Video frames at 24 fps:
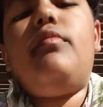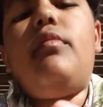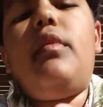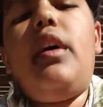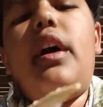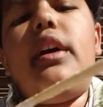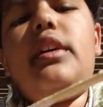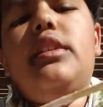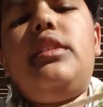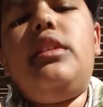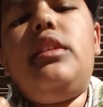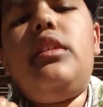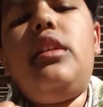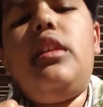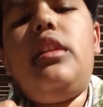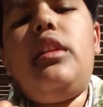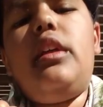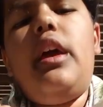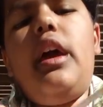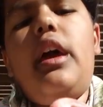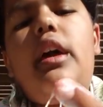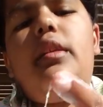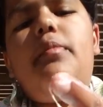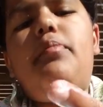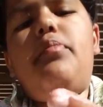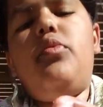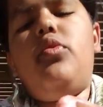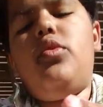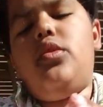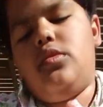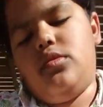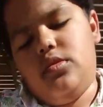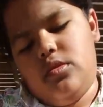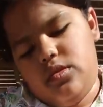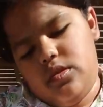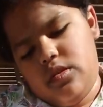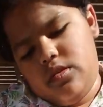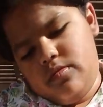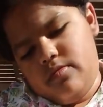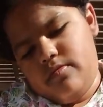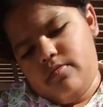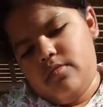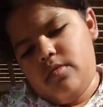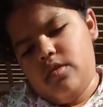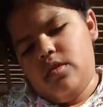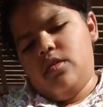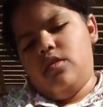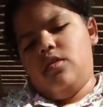I accidentally had to put
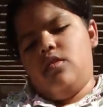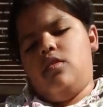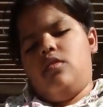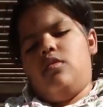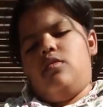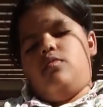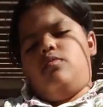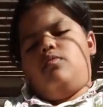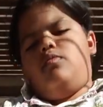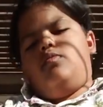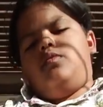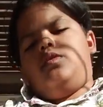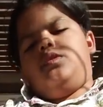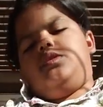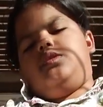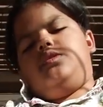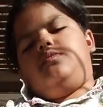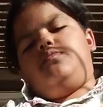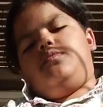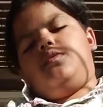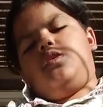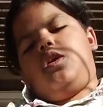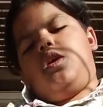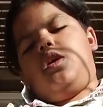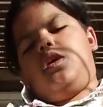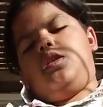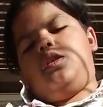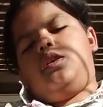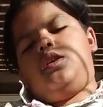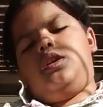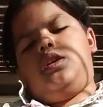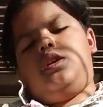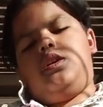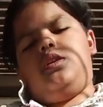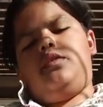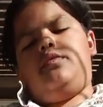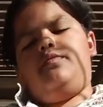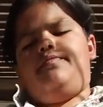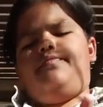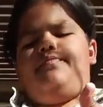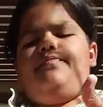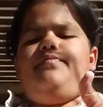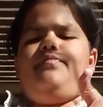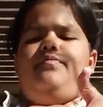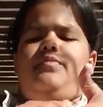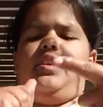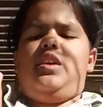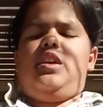some whatchamacallit in
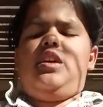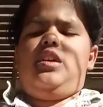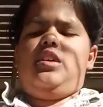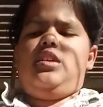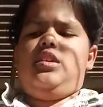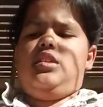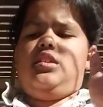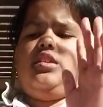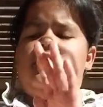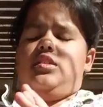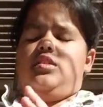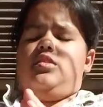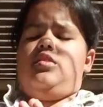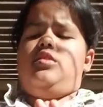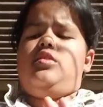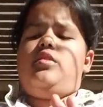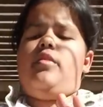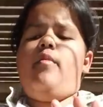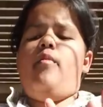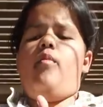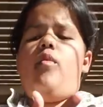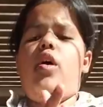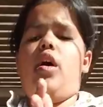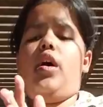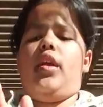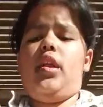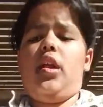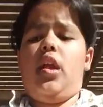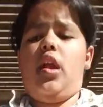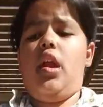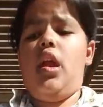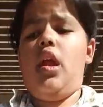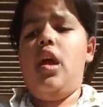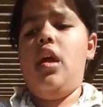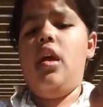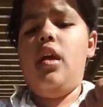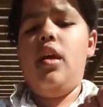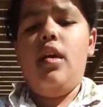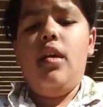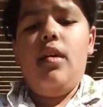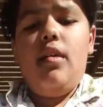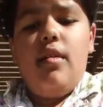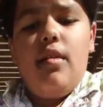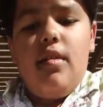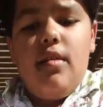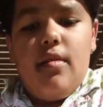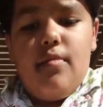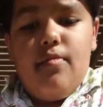because some water,
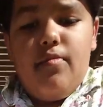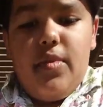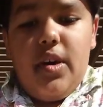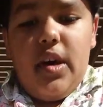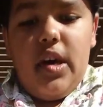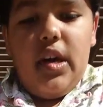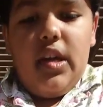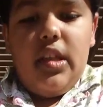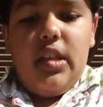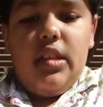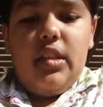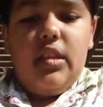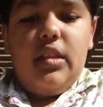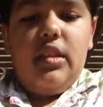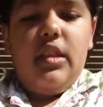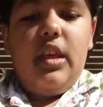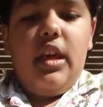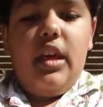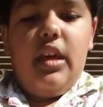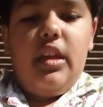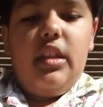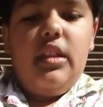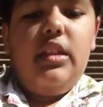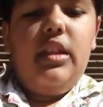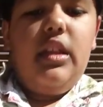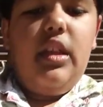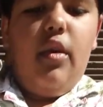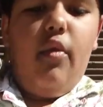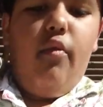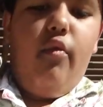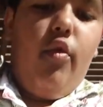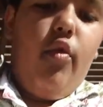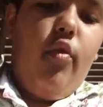but that didn't